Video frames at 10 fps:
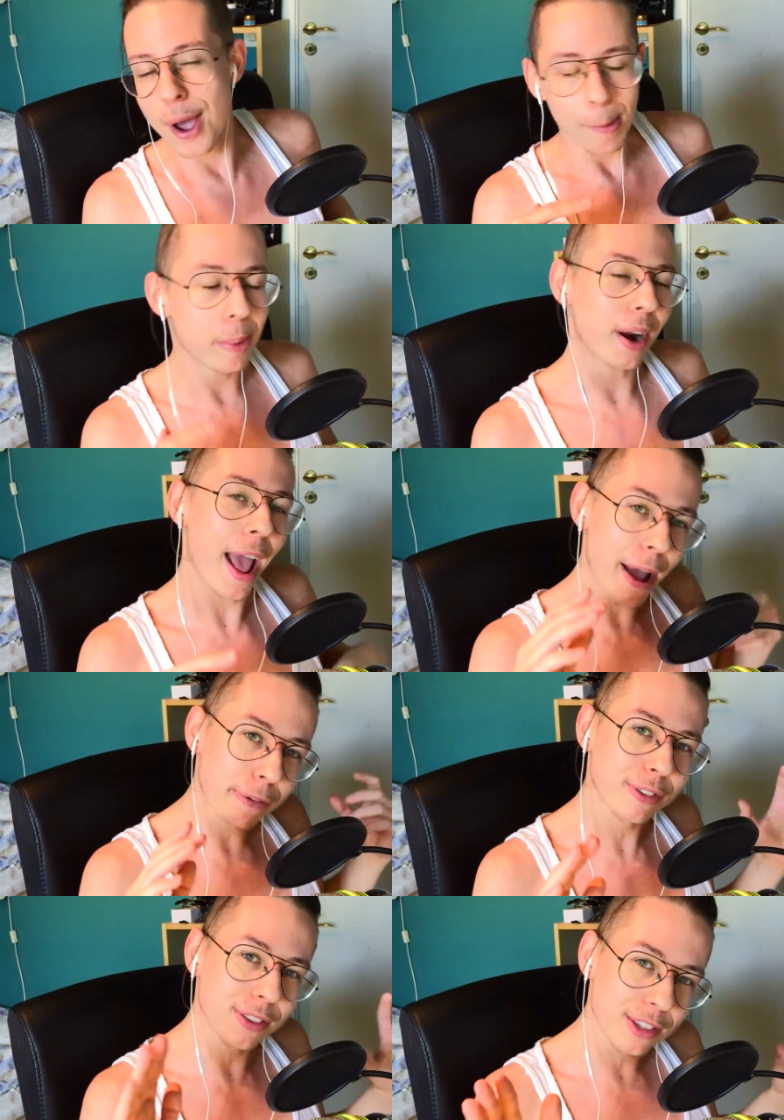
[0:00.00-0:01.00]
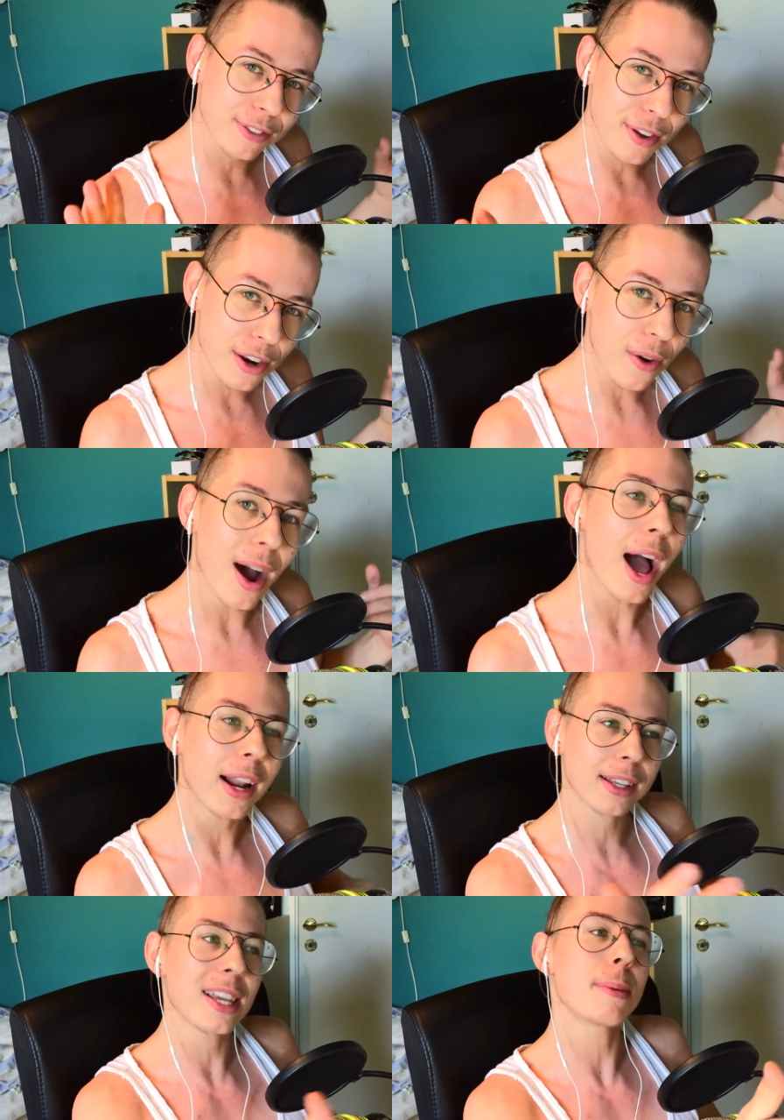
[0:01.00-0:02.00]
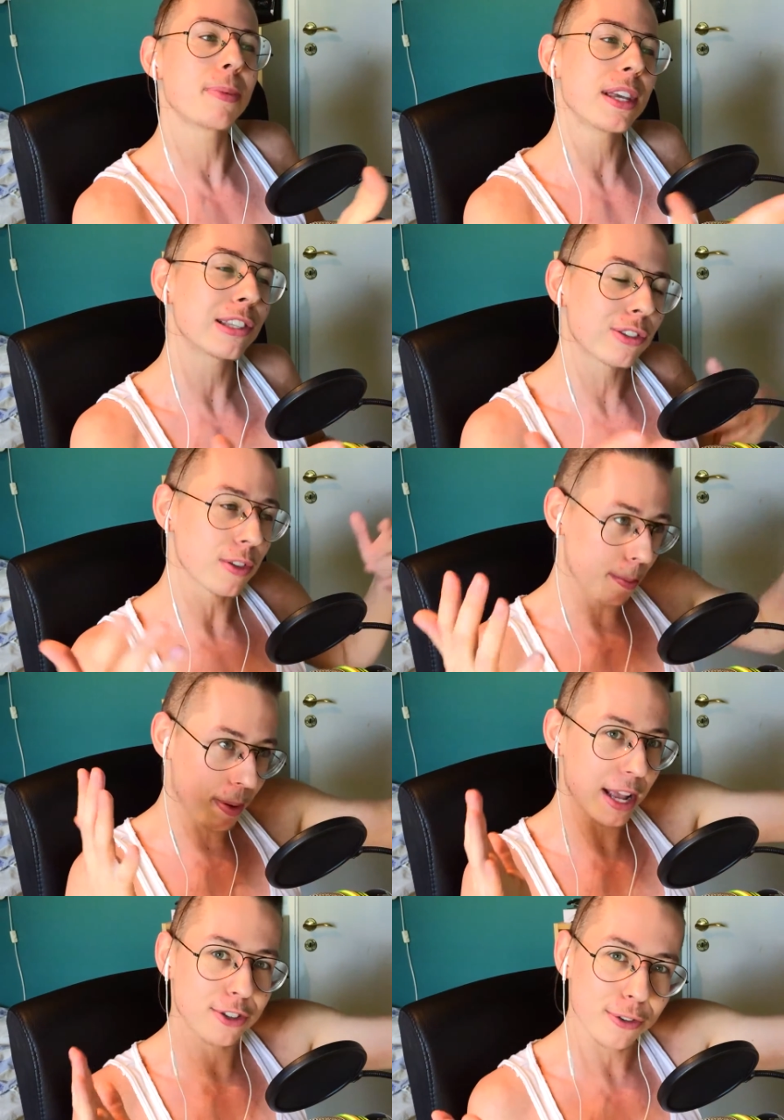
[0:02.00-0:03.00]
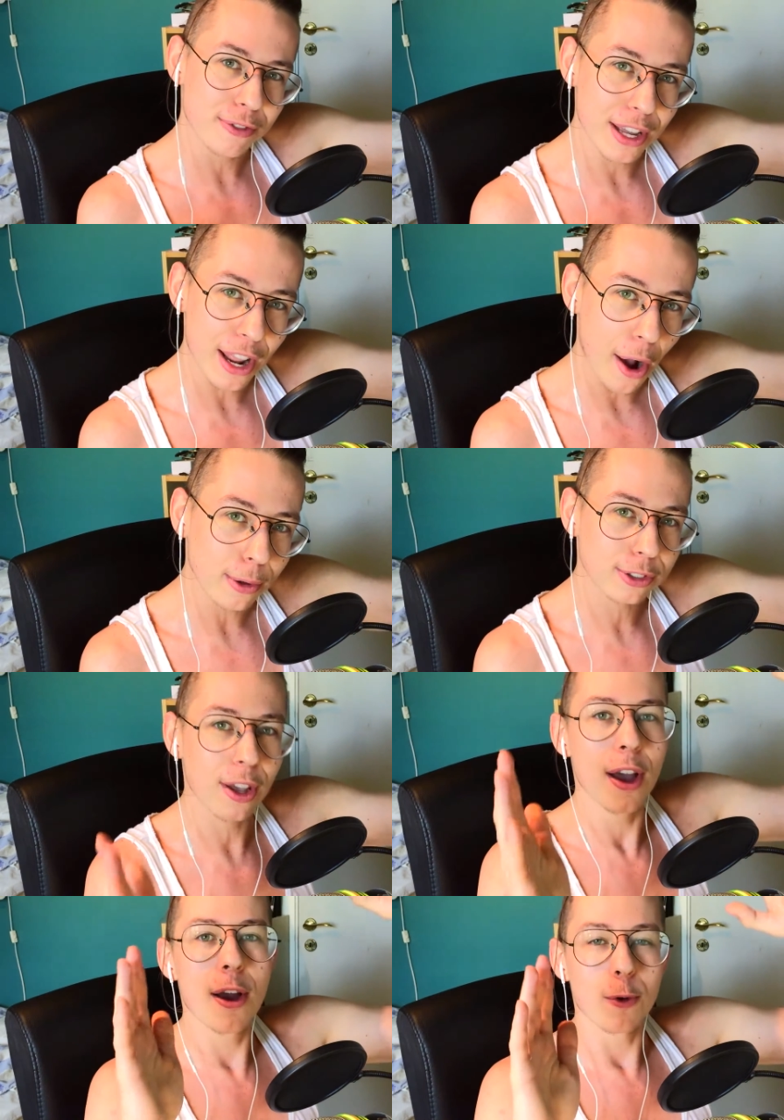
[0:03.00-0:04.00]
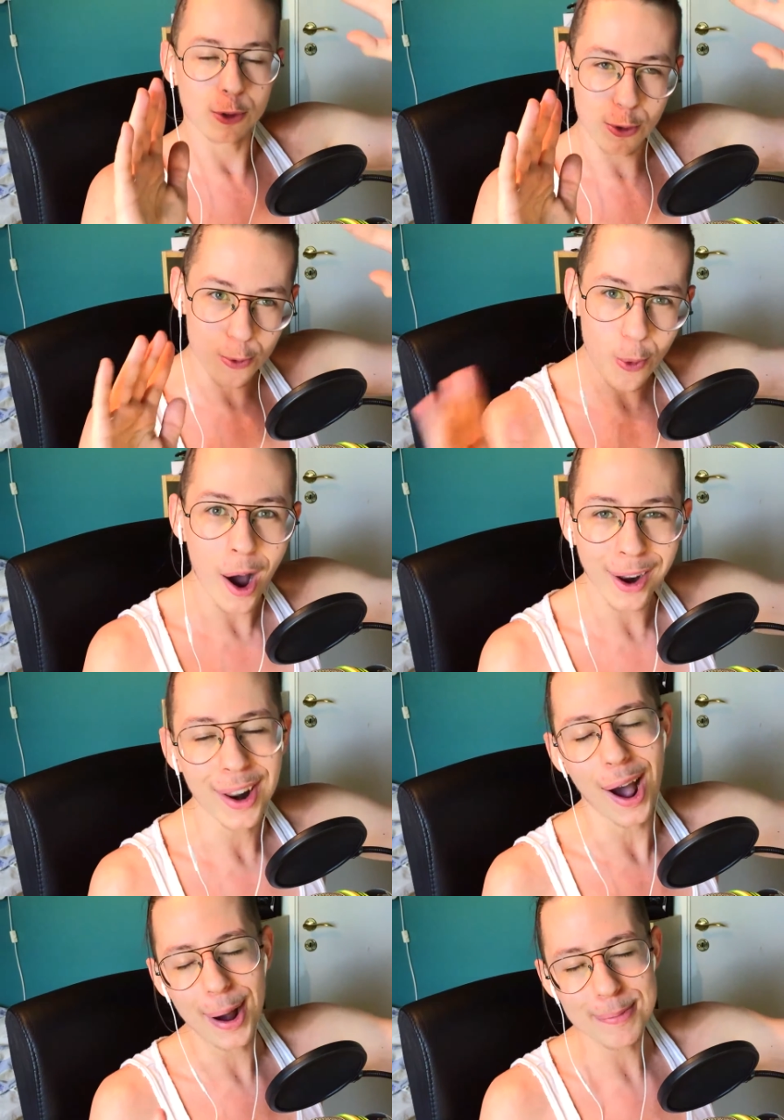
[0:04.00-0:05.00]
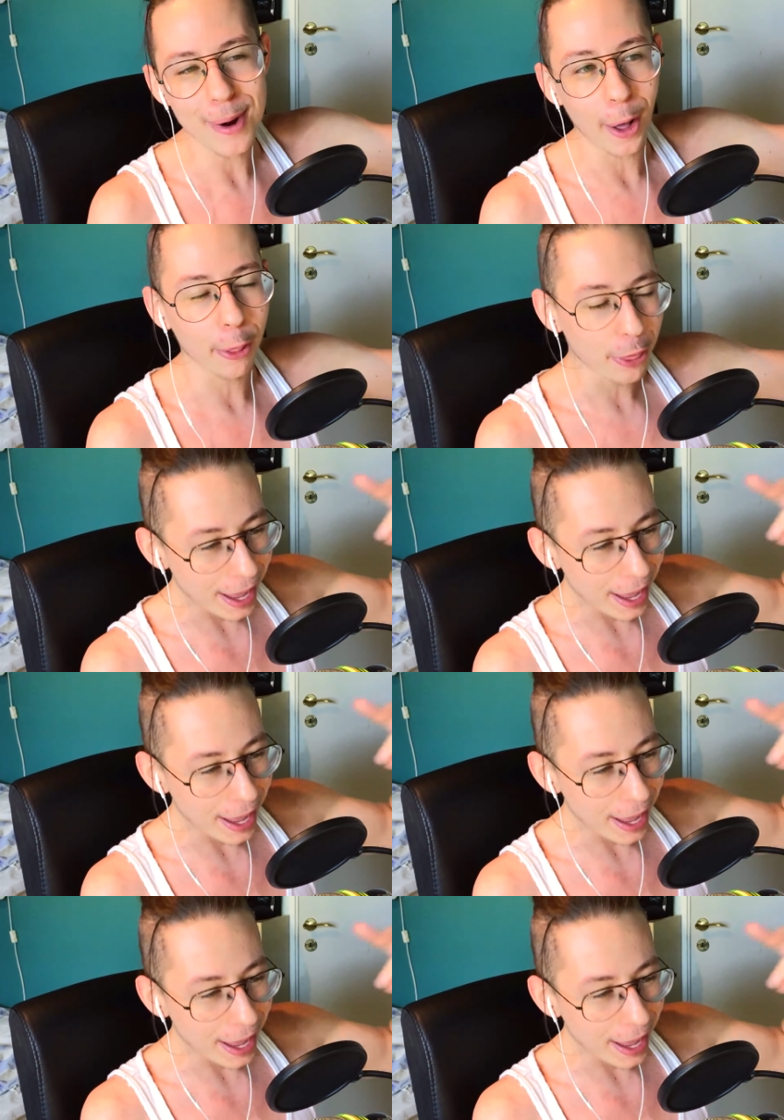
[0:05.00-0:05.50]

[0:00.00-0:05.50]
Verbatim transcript: But after this video, I'll keep these Patreon videos to one a month.